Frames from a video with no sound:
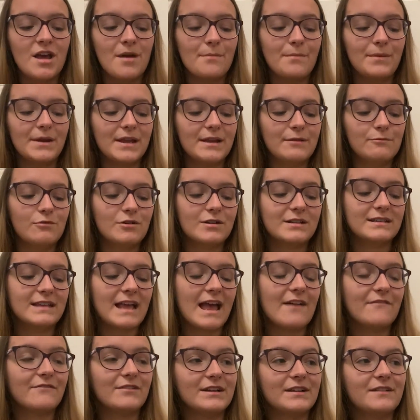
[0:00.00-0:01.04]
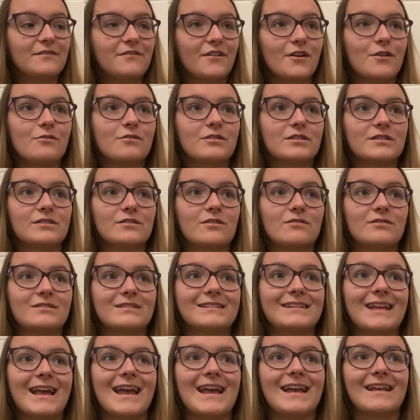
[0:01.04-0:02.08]
but it was heavily focused on
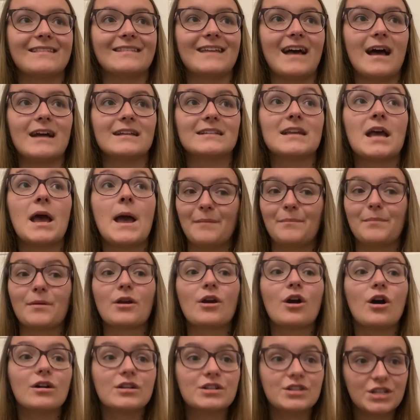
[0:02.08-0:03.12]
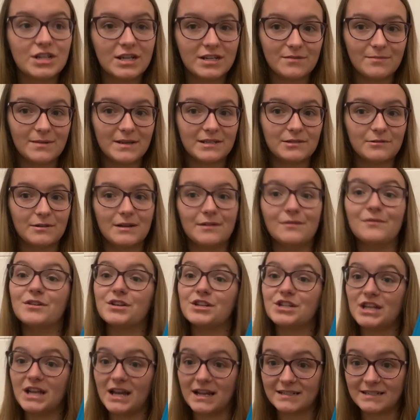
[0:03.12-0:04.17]
saying that because she had a mental illness,
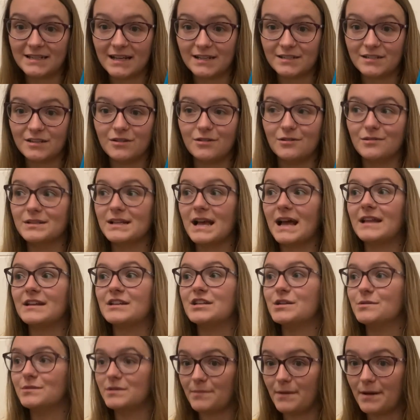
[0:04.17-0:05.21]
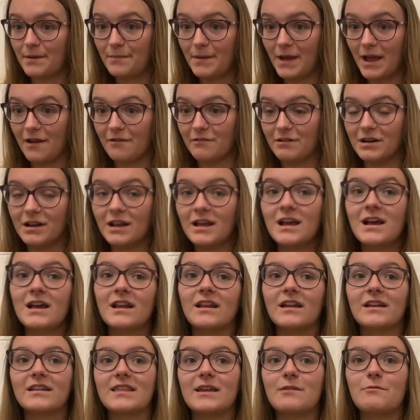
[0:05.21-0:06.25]
she had tattoos and she was a bad parent.
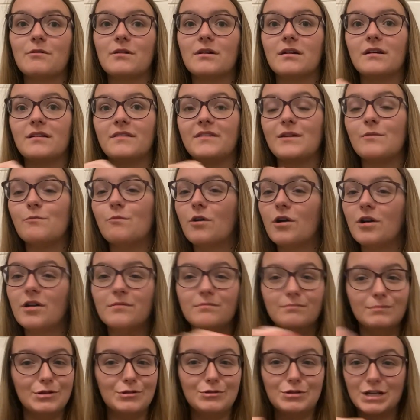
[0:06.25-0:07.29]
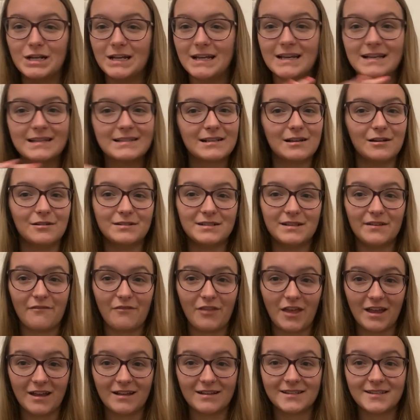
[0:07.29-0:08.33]
Like they weren't mutually exclusive
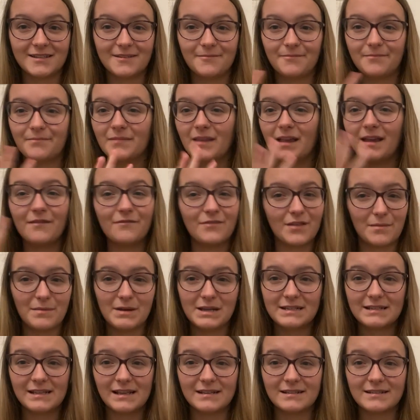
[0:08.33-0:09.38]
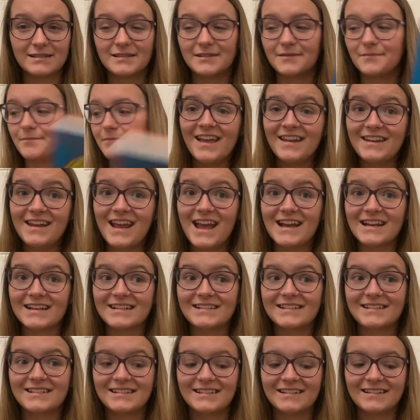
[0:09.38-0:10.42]
things, if that makes sense.
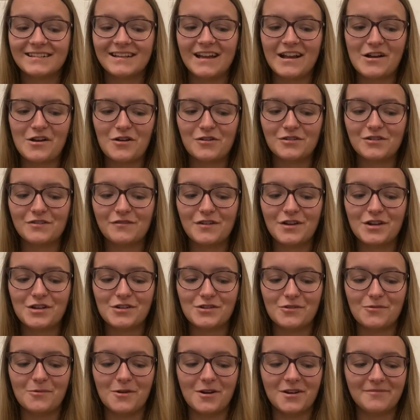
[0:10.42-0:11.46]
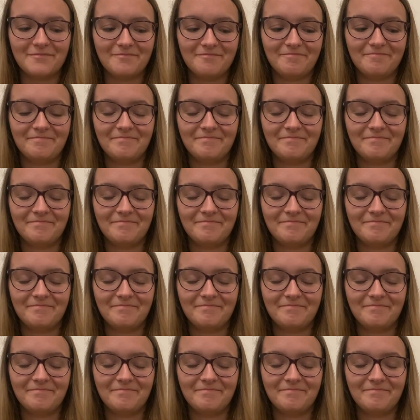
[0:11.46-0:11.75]
Next, a controversial one.